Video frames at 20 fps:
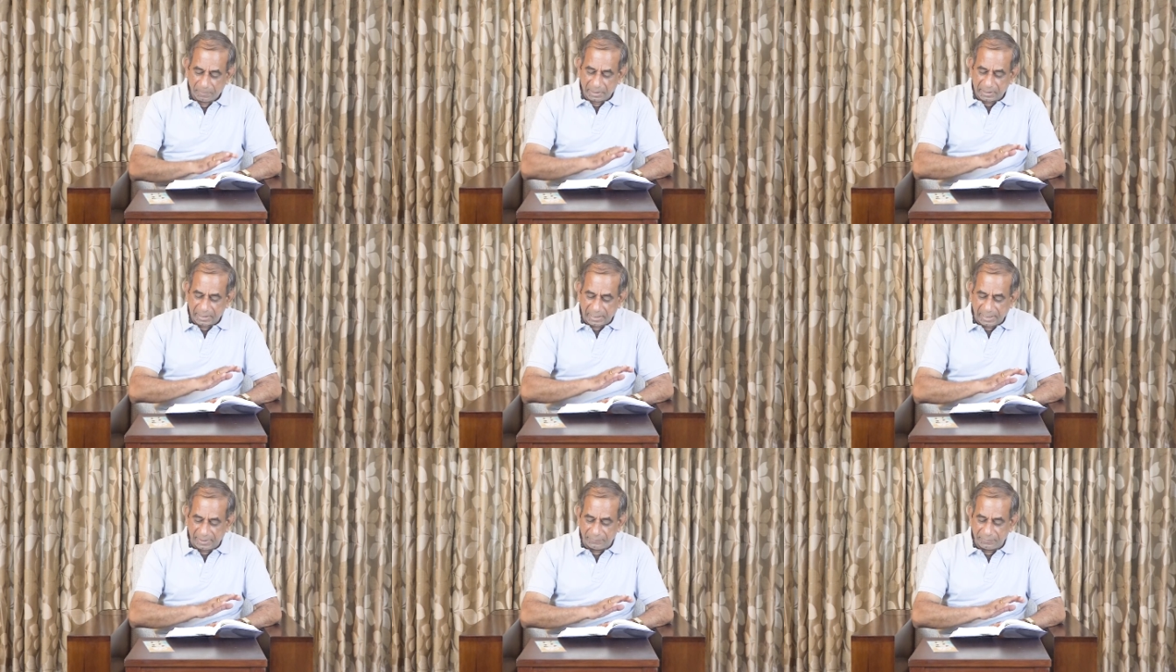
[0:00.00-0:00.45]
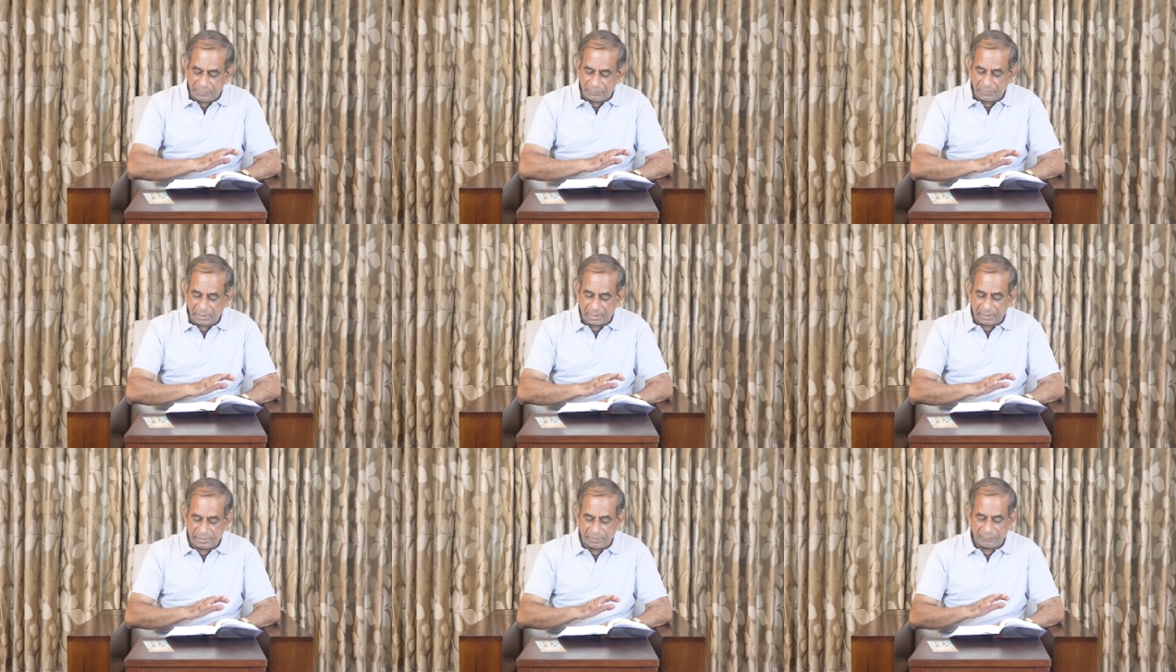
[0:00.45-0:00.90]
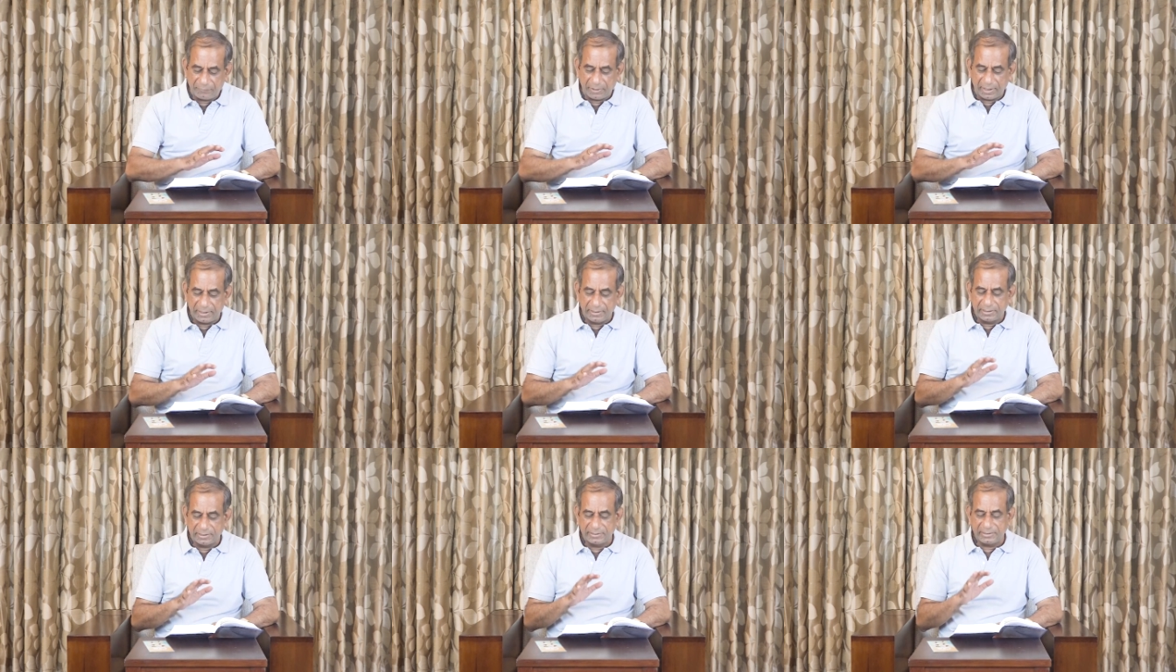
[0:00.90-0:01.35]
but everywhere they
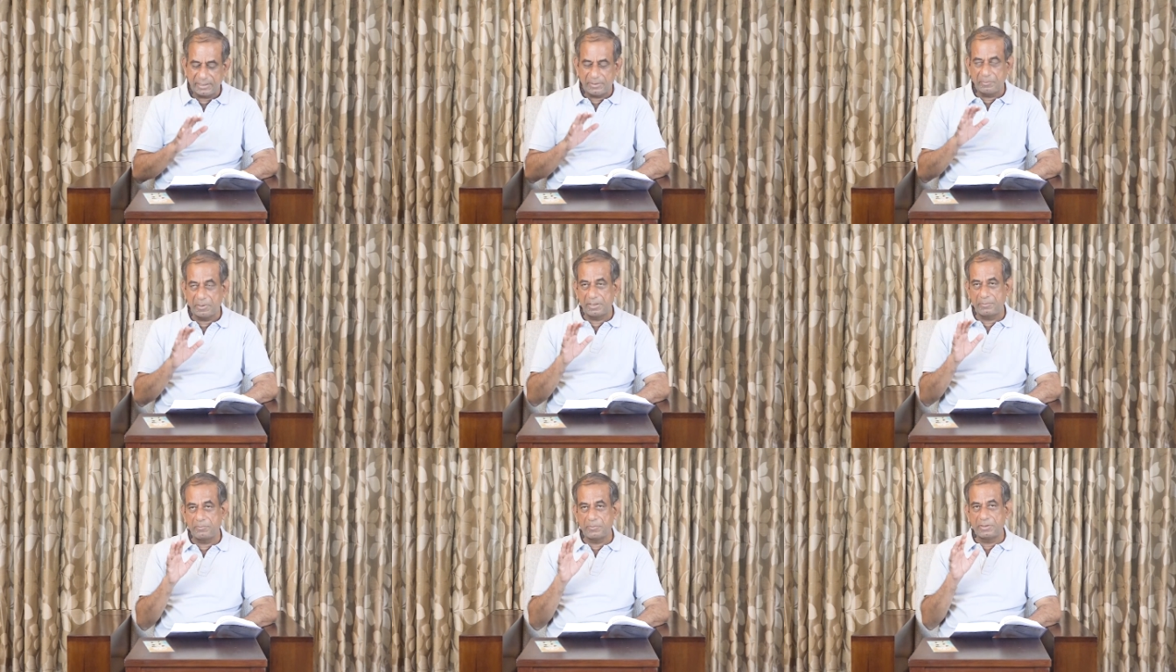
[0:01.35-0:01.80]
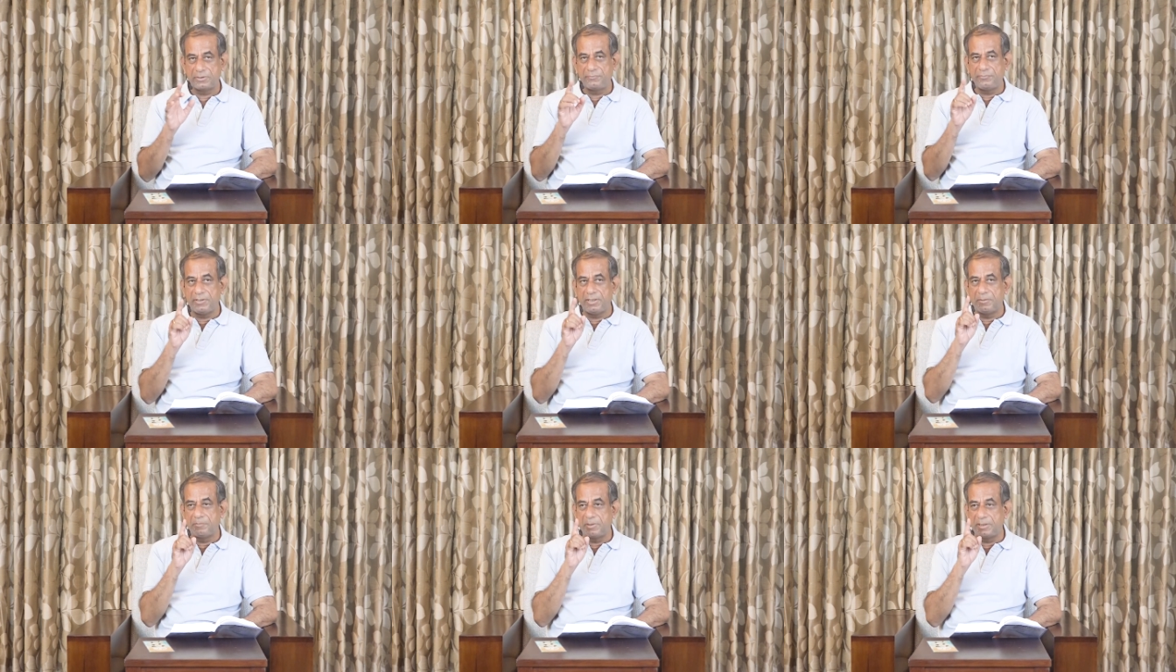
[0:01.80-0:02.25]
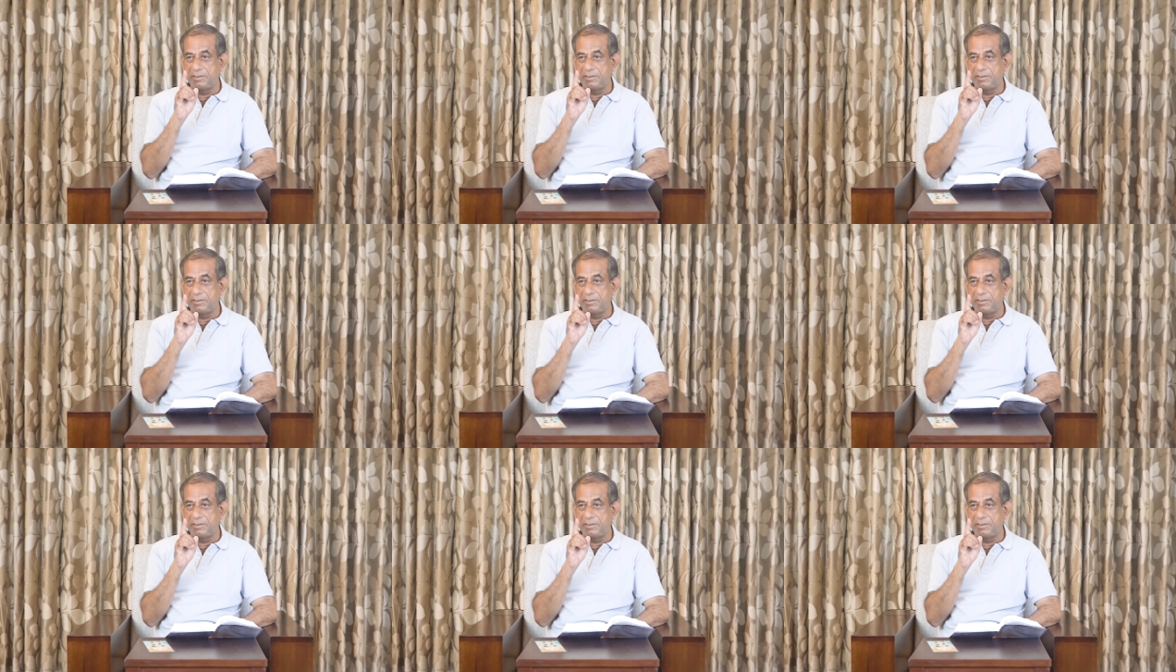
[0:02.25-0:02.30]
find the same atmosphere.